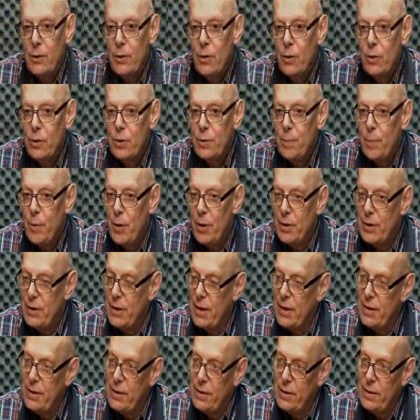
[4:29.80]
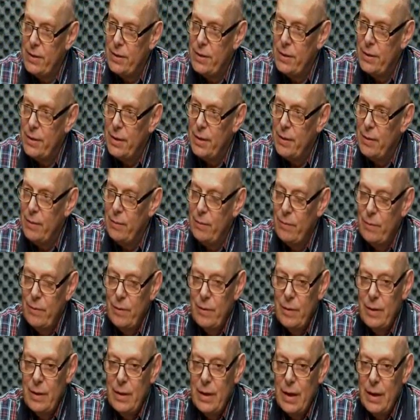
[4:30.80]
Those processes
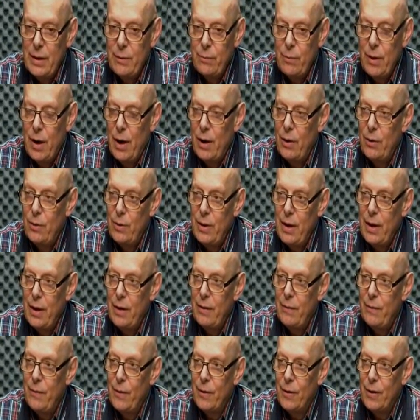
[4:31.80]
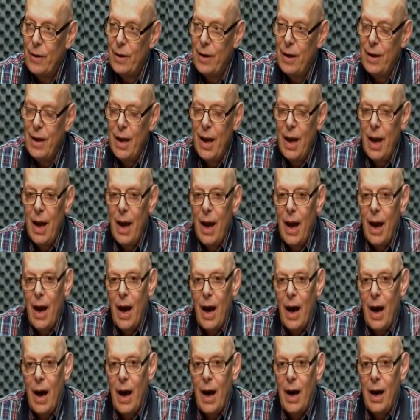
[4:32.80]
that we are looking for
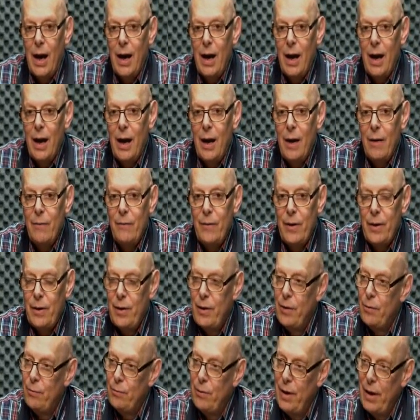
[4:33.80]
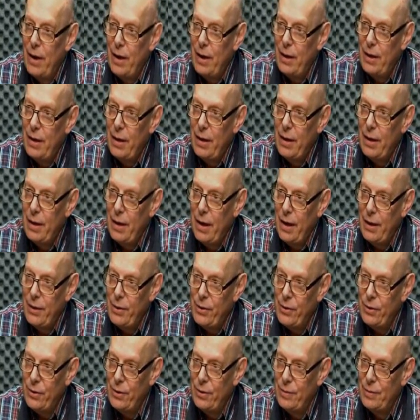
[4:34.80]
are, are very rare
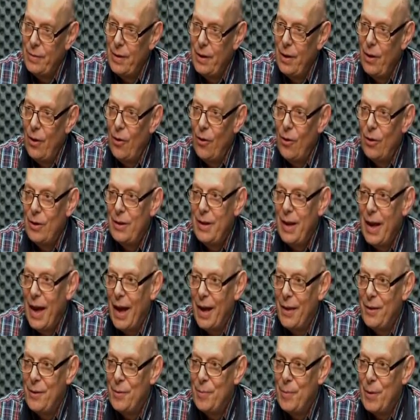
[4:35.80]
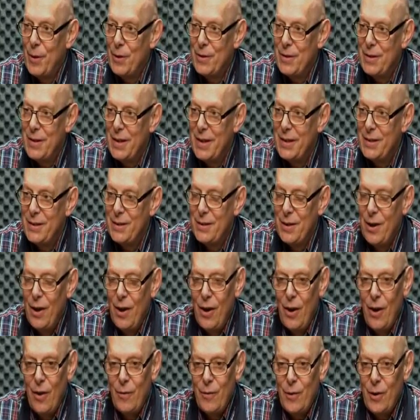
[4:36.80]
in nature all the other
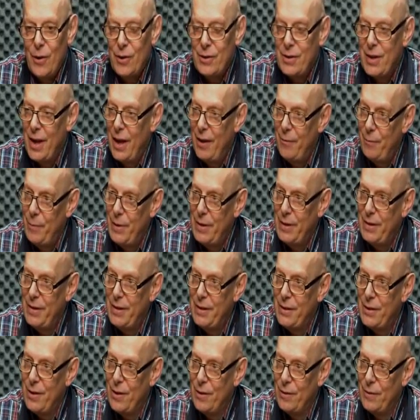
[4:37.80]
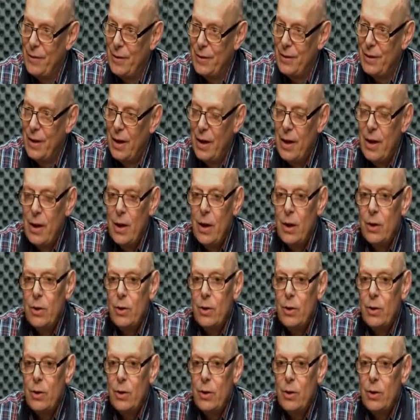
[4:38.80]
processes, of course, have been discovered.